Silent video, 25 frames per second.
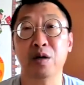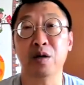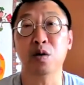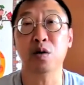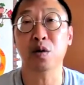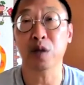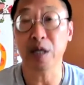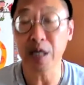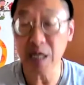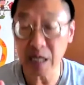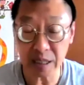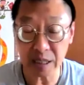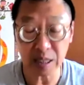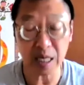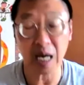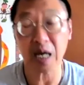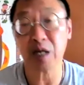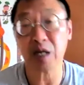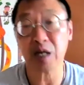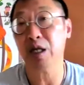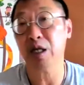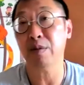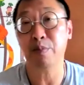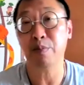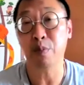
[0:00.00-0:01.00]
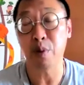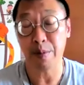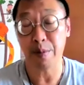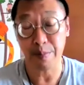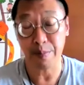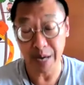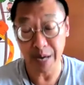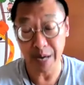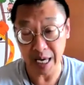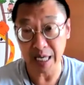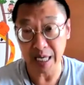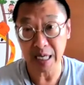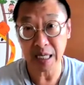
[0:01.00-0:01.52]
is actually
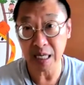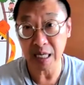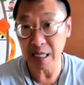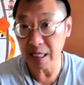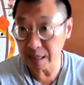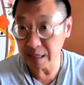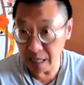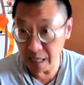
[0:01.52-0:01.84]
paying, is